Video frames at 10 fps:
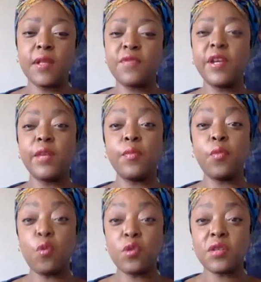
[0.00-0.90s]
It's very
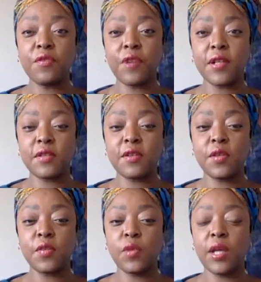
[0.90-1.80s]
important for us so
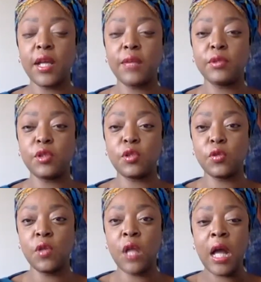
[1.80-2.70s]
that we are able
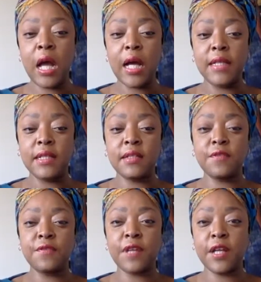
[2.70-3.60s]
to
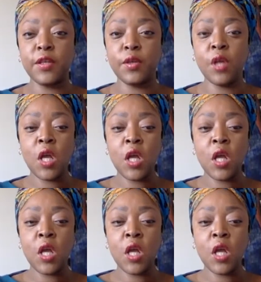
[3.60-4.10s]
identify you.